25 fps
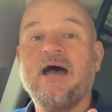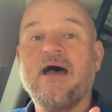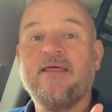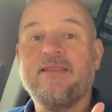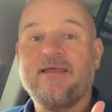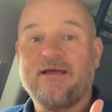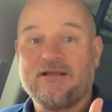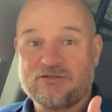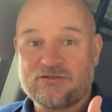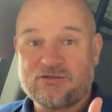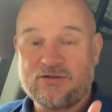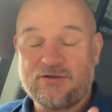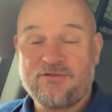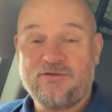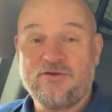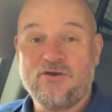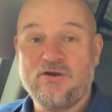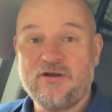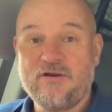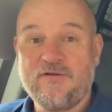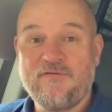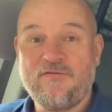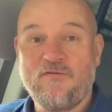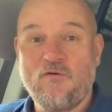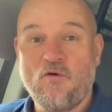That's a
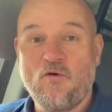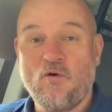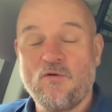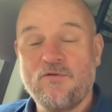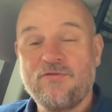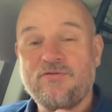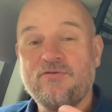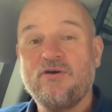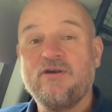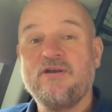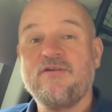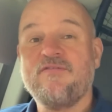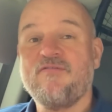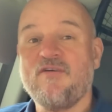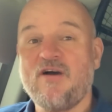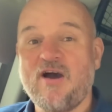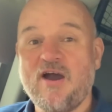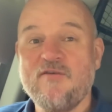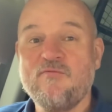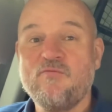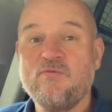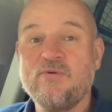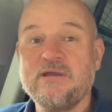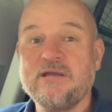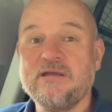
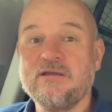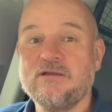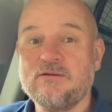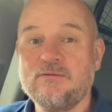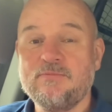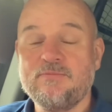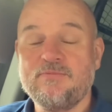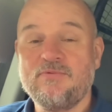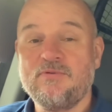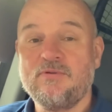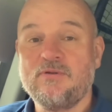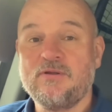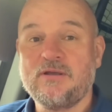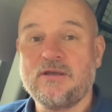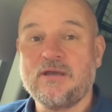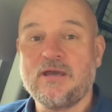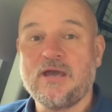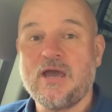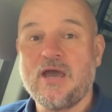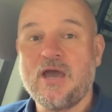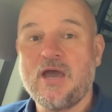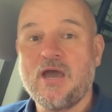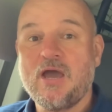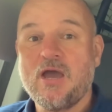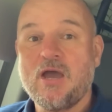35 week
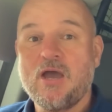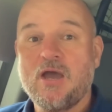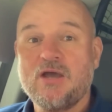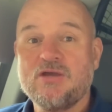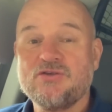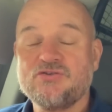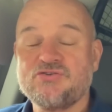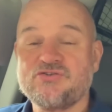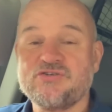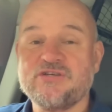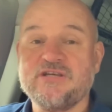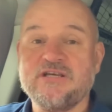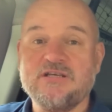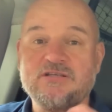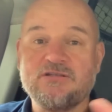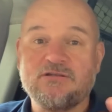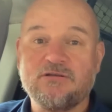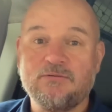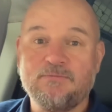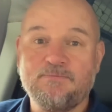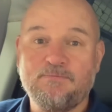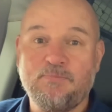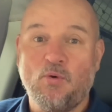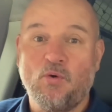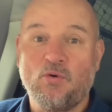
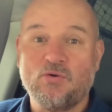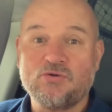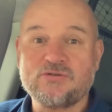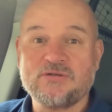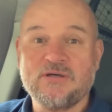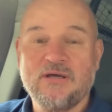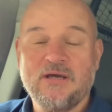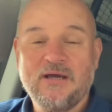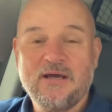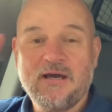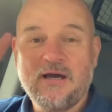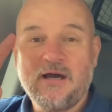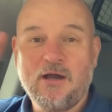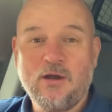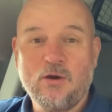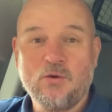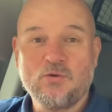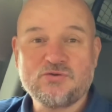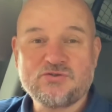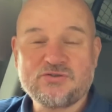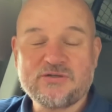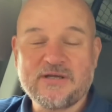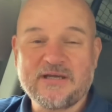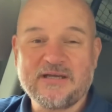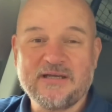season, but I
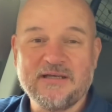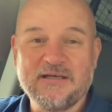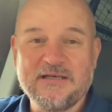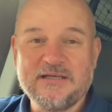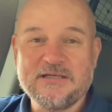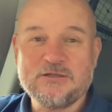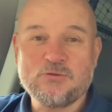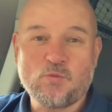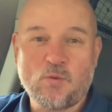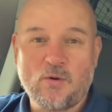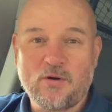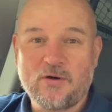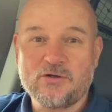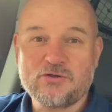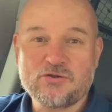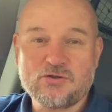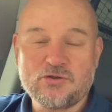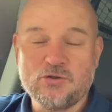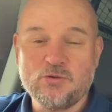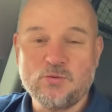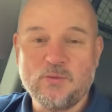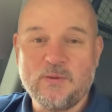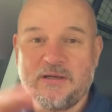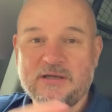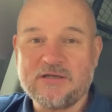always take at least 1 or
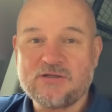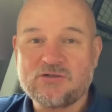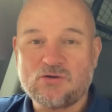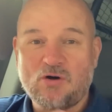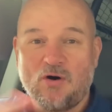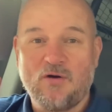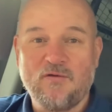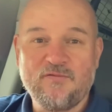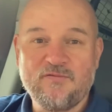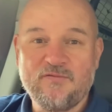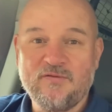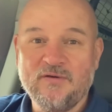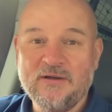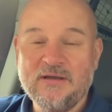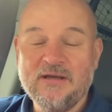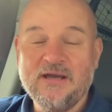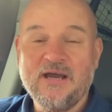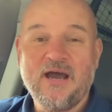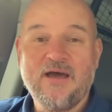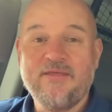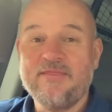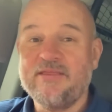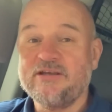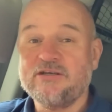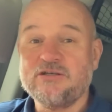2 weeks off,
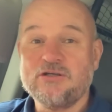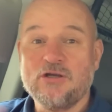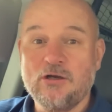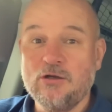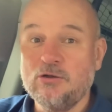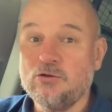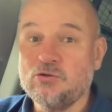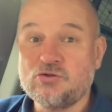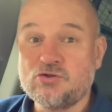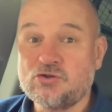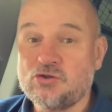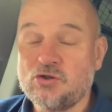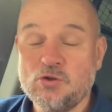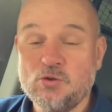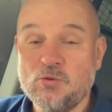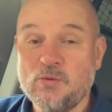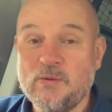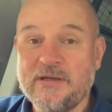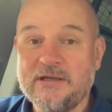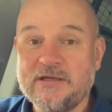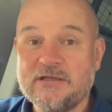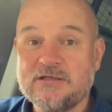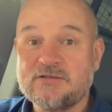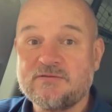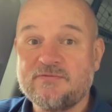and then you lose 2
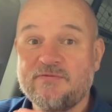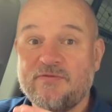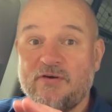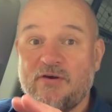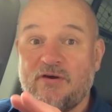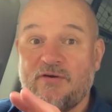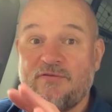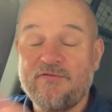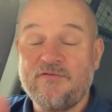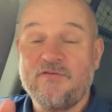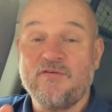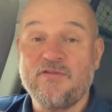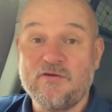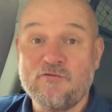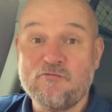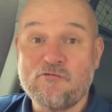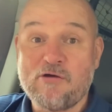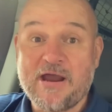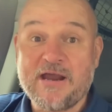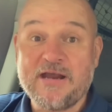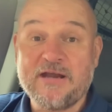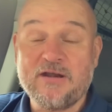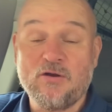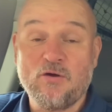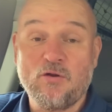weeks for the
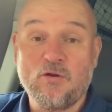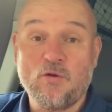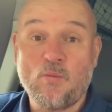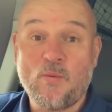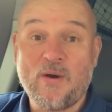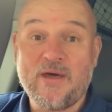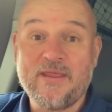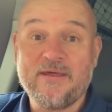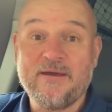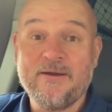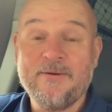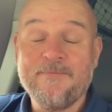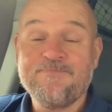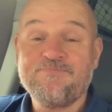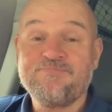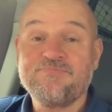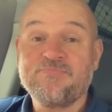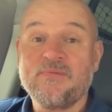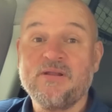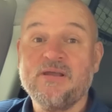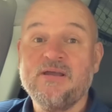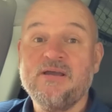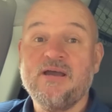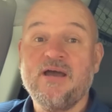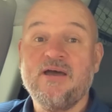rain or the weather,
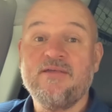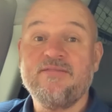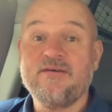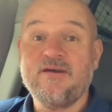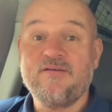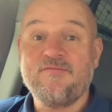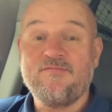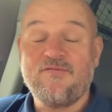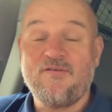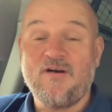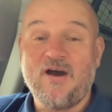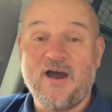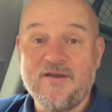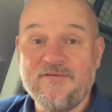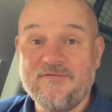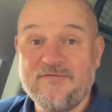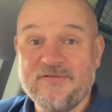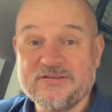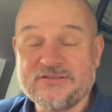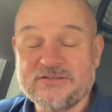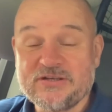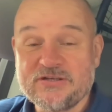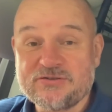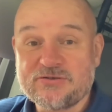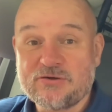and then 5
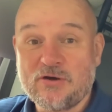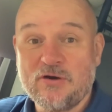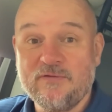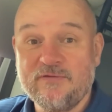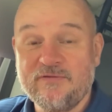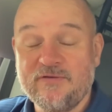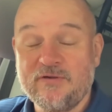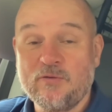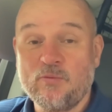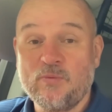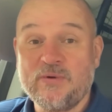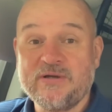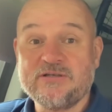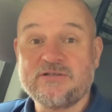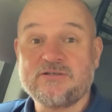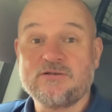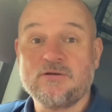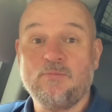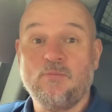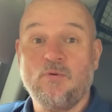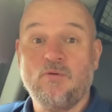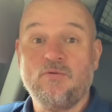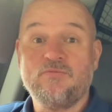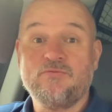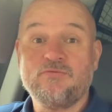visits over the winter
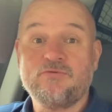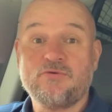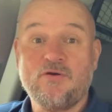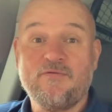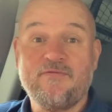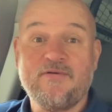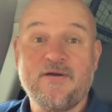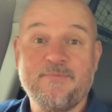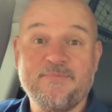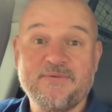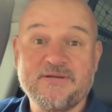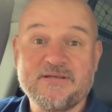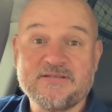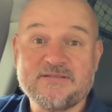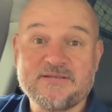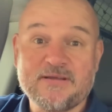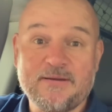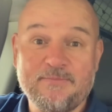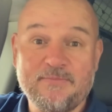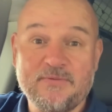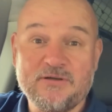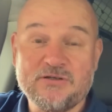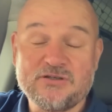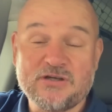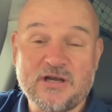month, November,
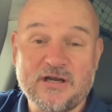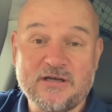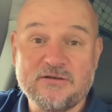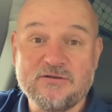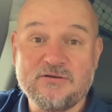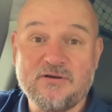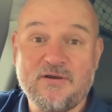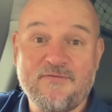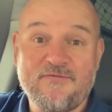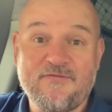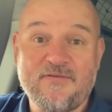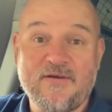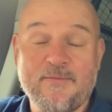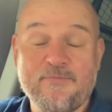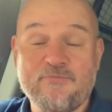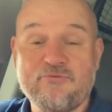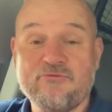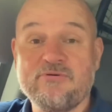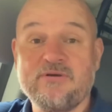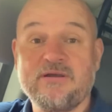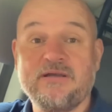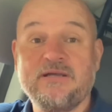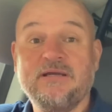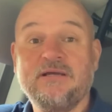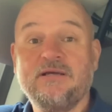December, January,
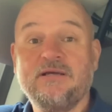February,